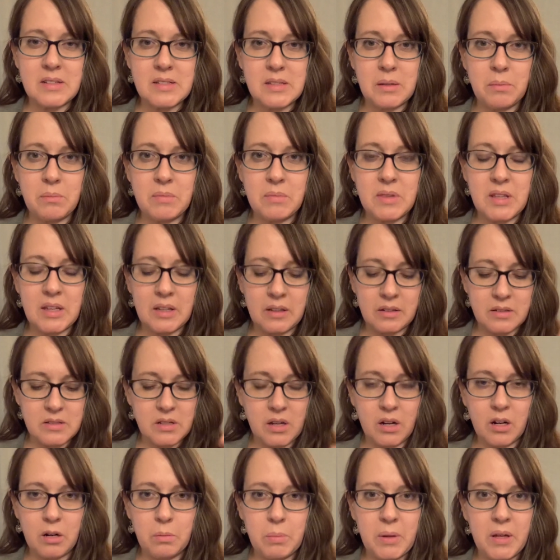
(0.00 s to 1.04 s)
Some things
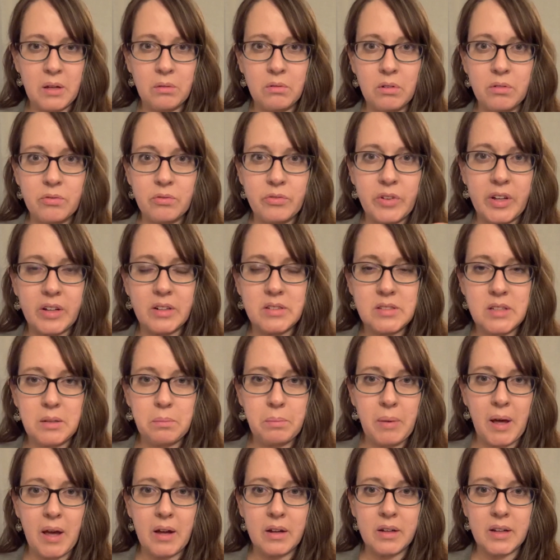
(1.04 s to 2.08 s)
are being reflected
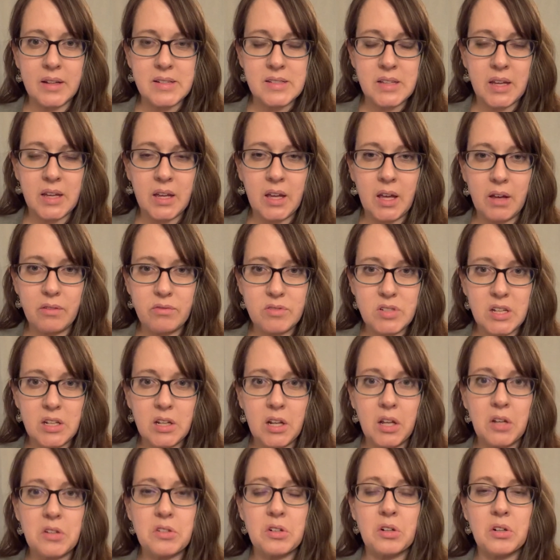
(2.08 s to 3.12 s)
back as I have
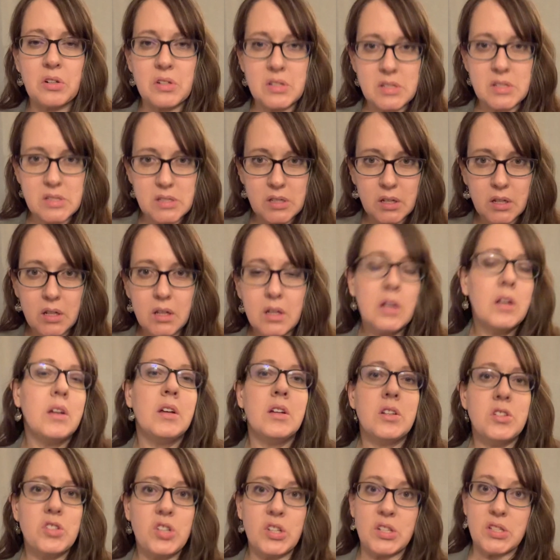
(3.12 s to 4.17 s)
teenagers
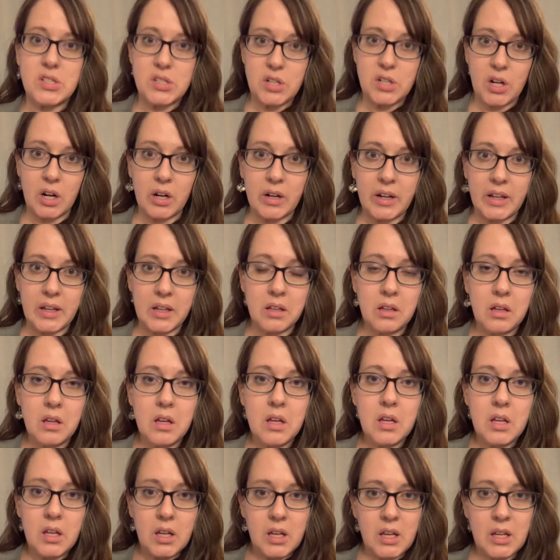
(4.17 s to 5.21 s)
just starting
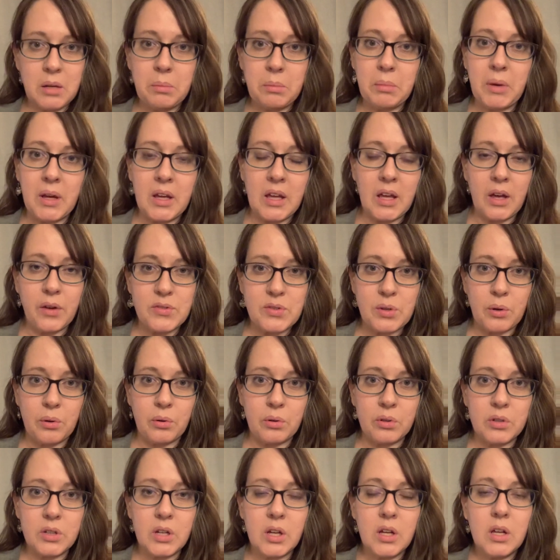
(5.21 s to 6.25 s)
in my
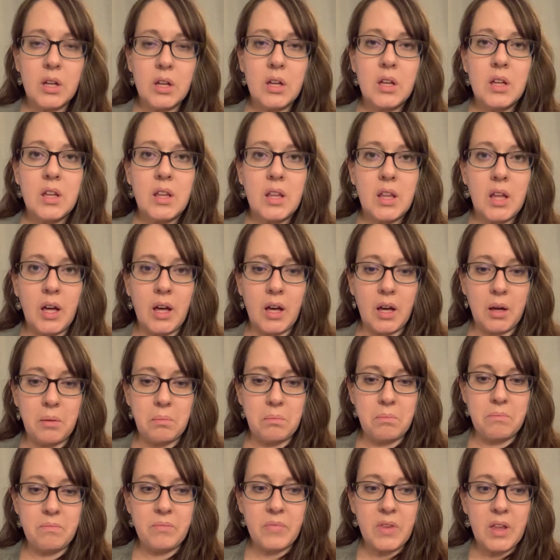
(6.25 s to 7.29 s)
household,
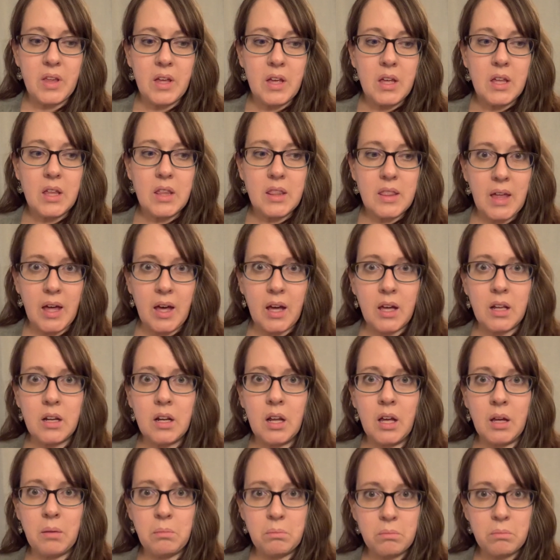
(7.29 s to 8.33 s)
that
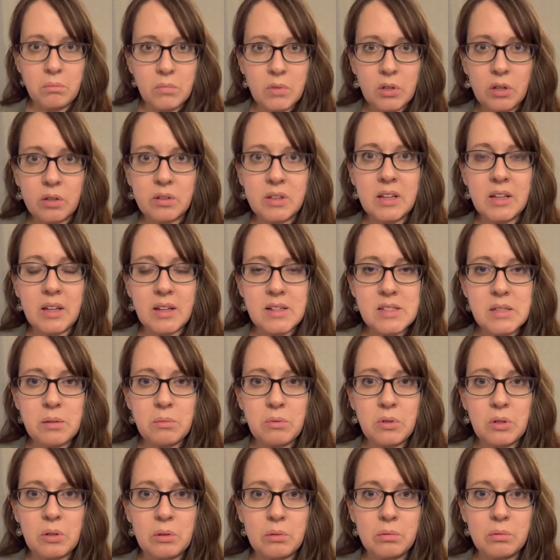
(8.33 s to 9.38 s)
I'm looking at some
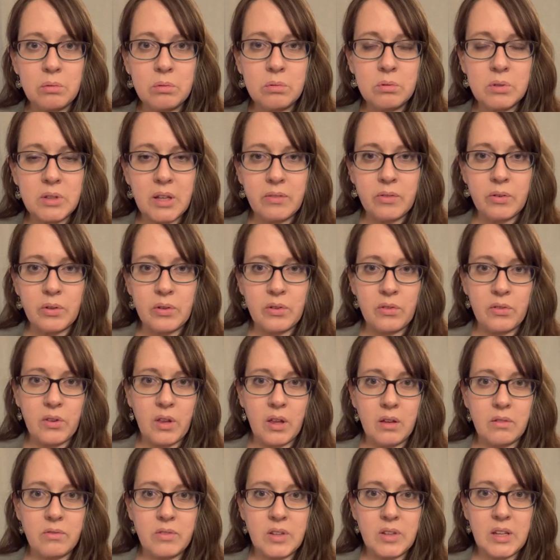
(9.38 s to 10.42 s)
new levels
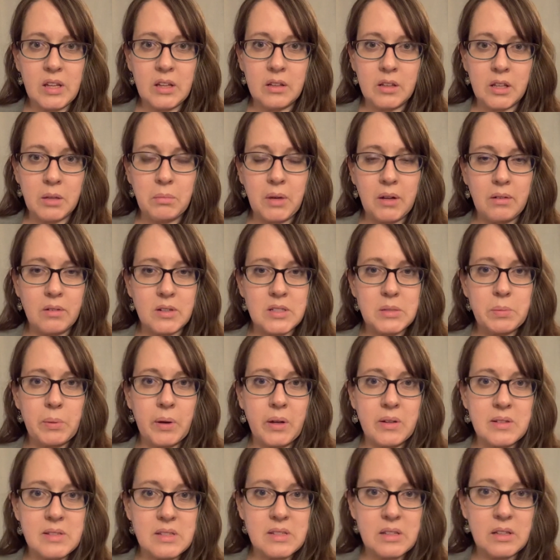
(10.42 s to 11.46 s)
of healing my
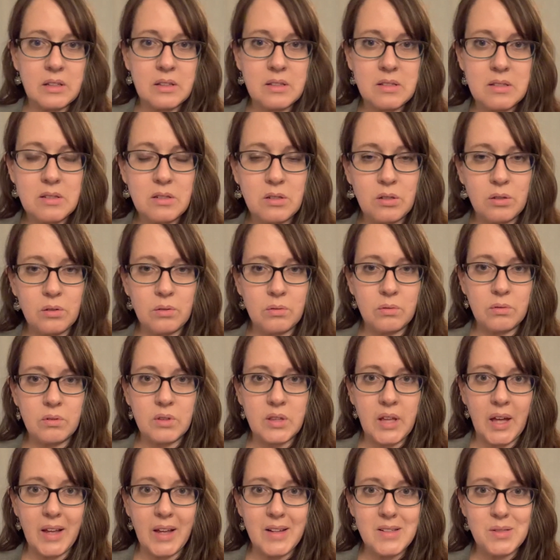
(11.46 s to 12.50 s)
responses to
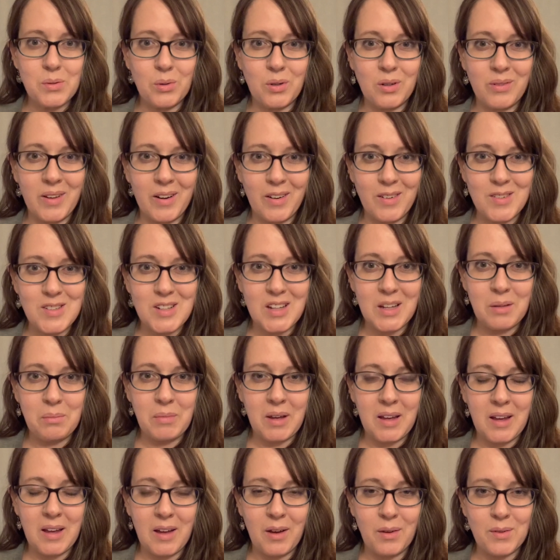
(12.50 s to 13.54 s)
that sort of energy in my
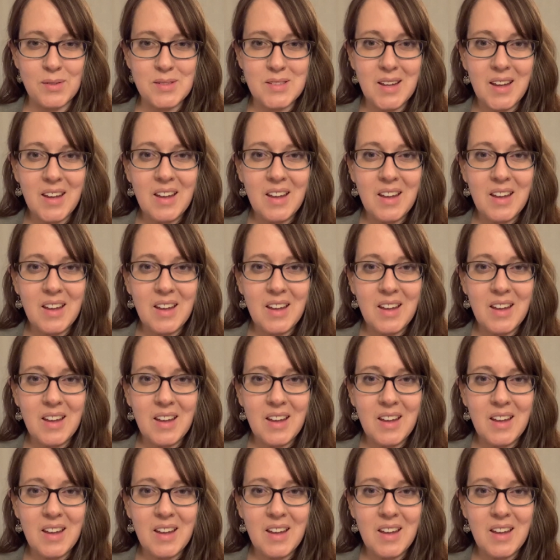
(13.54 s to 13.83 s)
house,